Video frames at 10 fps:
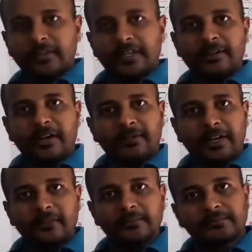given away,
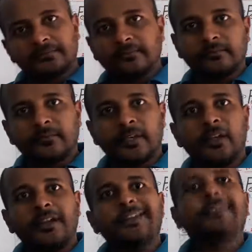
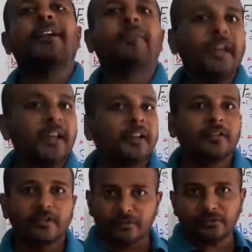
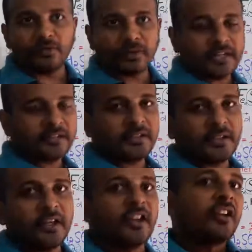it is called as
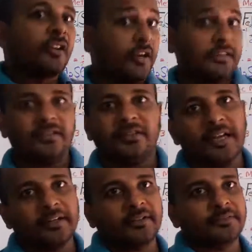reduction
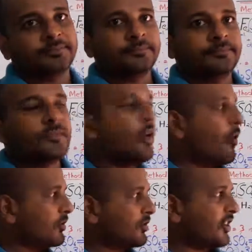reaction.
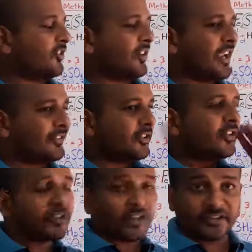Oxidation reaction,
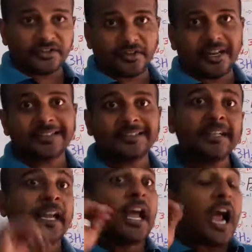reduction
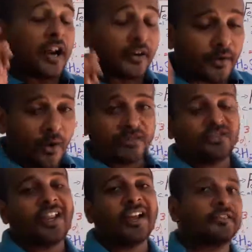reaction, and redox
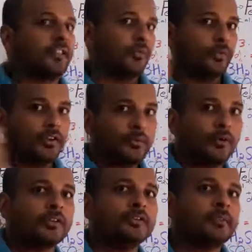reaction is very
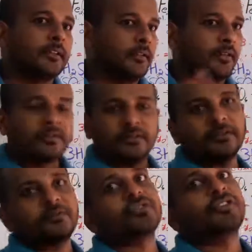important. Lots of
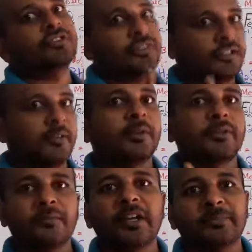questions are coming
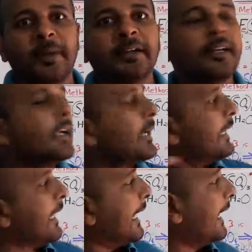from that part.
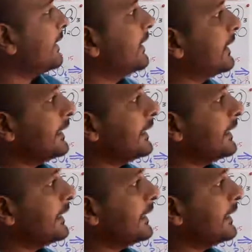And